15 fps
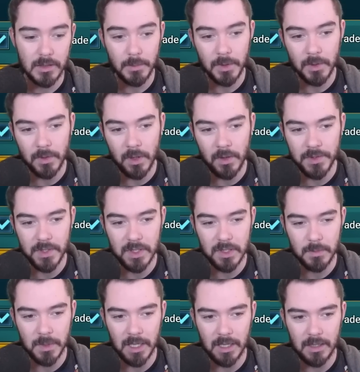Double roll into
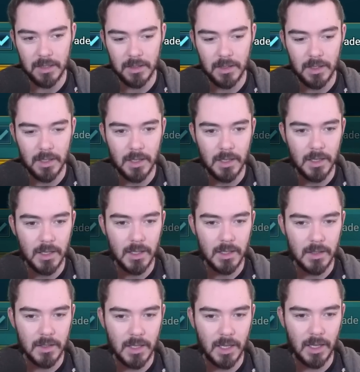speed.
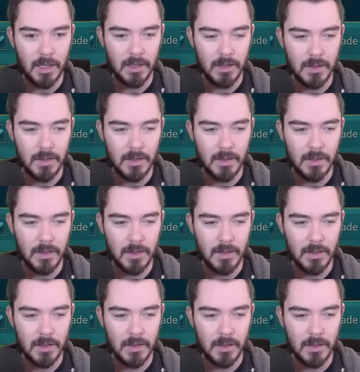Okay.